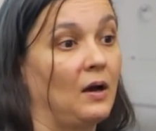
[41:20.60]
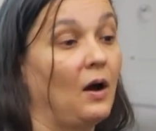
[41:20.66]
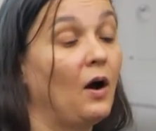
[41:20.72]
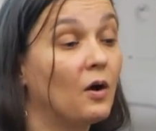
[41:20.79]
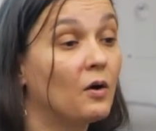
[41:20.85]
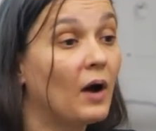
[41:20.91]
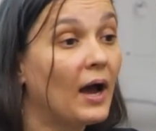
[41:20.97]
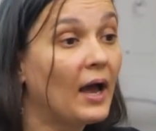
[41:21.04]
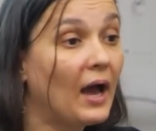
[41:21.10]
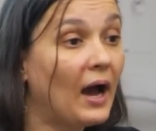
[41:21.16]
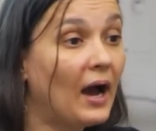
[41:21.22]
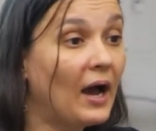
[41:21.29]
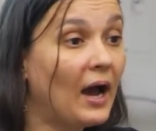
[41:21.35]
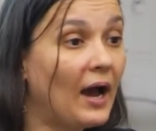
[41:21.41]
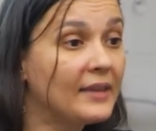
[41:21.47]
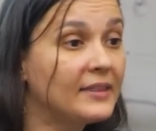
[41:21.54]
Oh,
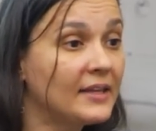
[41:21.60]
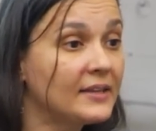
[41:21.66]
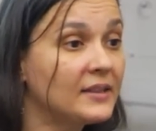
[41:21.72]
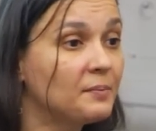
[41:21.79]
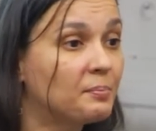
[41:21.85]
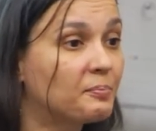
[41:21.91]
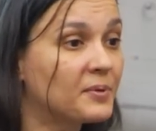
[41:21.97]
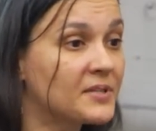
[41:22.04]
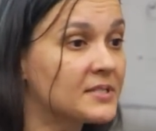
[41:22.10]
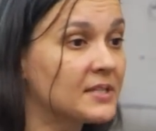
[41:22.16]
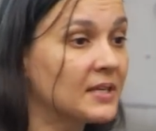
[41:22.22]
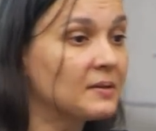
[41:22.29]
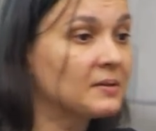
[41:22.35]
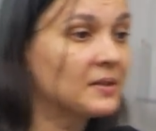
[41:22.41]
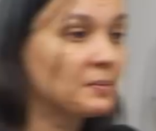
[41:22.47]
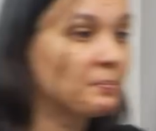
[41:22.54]
I think the
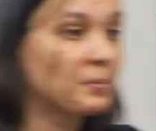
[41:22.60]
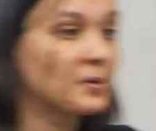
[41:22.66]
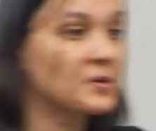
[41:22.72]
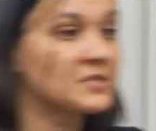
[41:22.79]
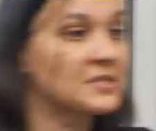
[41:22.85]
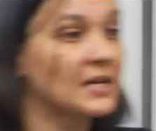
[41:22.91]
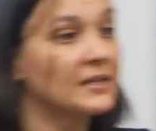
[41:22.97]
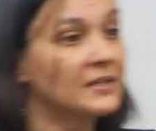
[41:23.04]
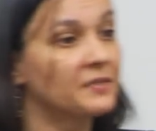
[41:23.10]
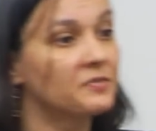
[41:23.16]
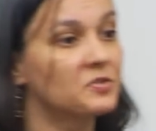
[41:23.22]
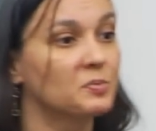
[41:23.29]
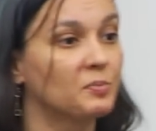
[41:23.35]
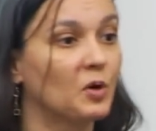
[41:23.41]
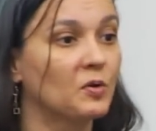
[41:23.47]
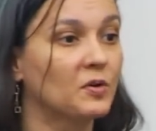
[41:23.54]
percent of
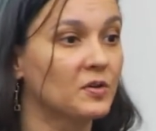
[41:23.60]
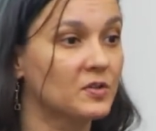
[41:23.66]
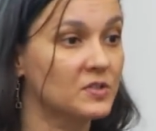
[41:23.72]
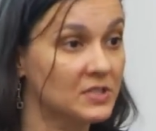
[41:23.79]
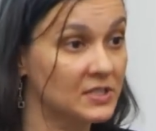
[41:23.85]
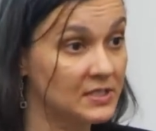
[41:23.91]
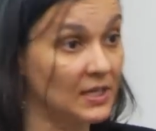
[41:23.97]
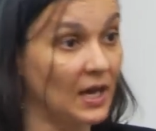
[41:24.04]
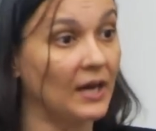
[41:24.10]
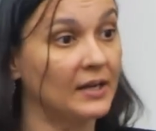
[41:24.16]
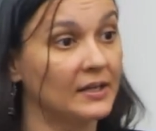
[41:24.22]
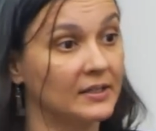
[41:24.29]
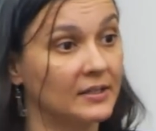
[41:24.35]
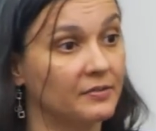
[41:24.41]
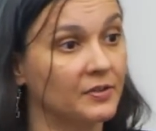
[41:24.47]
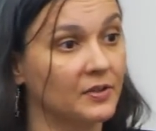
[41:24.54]
smokers is not
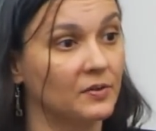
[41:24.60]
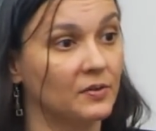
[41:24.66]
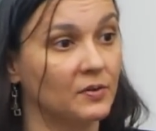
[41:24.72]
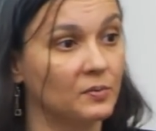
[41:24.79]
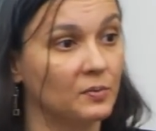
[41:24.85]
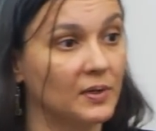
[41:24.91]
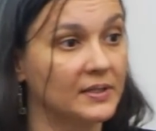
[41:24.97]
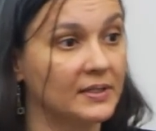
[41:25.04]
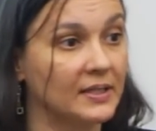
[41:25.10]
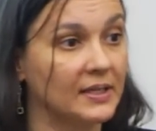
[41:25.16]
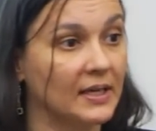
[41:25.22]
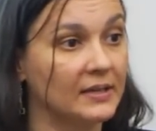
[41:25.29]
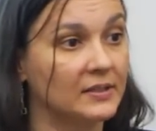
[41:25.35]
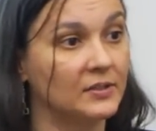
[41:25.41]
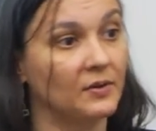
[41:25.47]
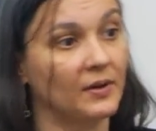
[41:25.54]
a difficult one to
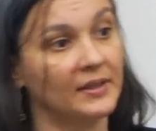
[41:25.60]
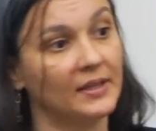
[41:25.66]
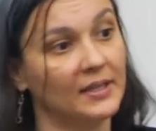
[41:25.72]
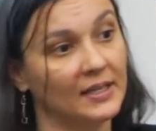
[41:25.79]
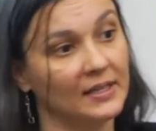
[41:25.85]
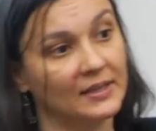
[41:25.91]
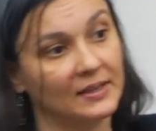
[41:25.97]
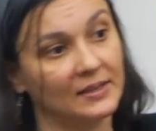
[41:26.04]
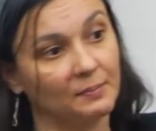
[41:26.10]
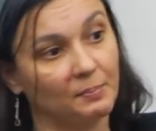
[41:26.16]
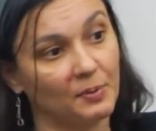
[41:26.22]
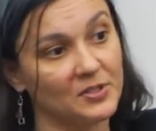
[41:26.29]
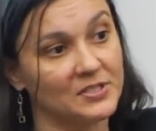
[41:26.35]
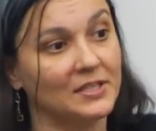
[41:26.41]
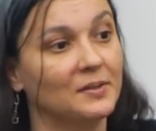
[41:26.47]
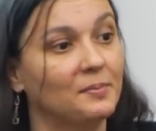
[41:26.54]
get to. I think it's the
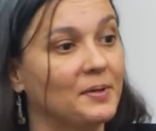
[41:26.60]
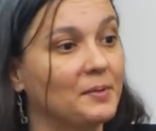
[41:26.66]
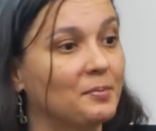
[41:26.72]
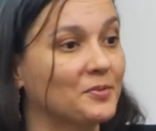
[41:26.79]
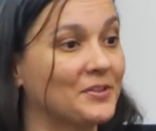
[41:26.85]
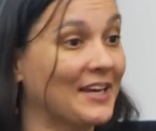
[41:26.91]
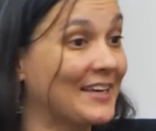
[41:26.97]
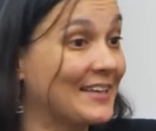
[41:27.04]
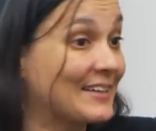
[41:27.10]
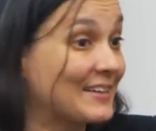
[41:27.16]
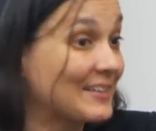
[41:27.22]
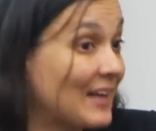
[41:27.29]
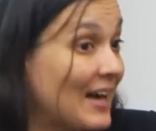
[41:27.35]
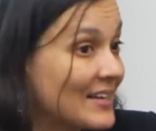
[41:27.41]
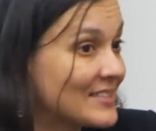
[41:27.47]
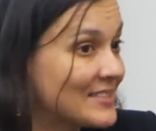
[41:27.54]
percent of people taking
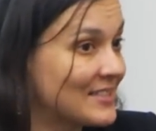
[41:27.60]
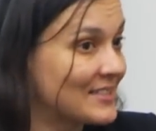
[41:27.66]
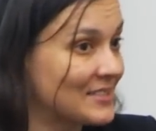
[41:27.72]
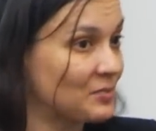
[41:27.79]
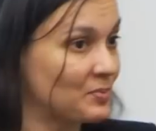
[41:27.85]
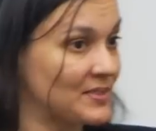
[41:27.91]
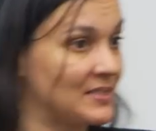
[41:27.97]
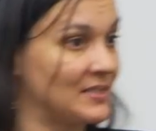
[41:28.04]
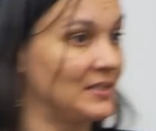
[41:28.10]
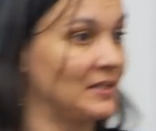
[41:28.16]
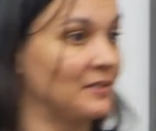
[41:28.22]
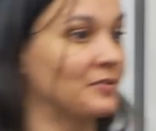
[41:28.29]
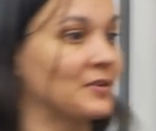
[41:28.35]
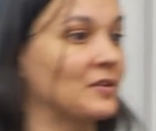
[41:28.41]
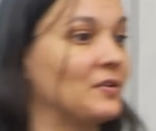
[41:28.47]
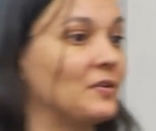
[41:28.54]
classes was the
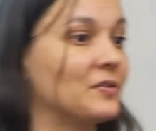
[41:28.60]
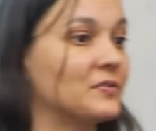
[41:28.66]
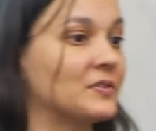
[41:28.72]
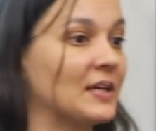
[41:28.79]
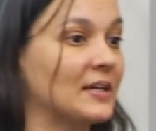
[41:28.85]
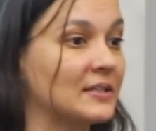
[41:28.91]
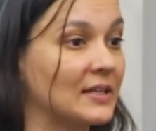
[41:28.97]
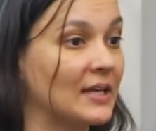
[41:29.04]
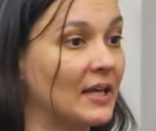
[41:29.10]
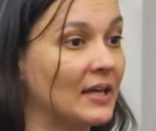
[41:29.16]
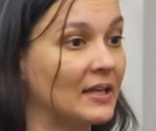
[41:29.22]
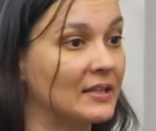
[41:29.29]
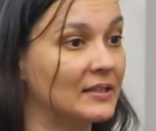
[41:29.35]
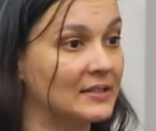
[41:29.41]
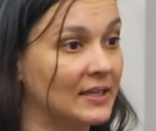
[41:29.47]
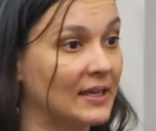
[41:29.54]
difficult thing
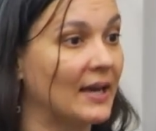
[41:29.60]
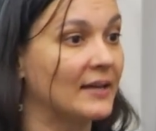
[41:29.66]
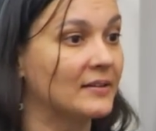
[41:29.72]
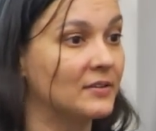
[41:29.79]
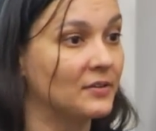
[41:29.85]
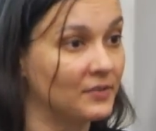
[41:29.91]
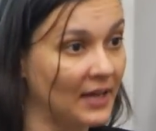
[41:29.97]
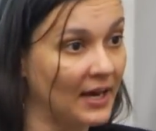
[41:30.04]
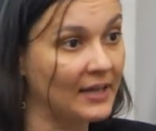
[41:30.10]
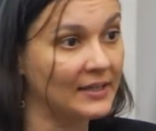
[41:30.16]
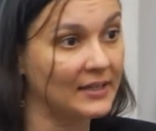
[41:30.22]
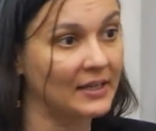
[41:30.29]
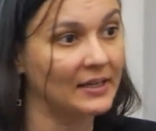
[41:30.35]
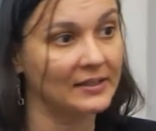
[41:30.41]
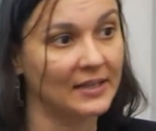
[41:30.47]
to get to. There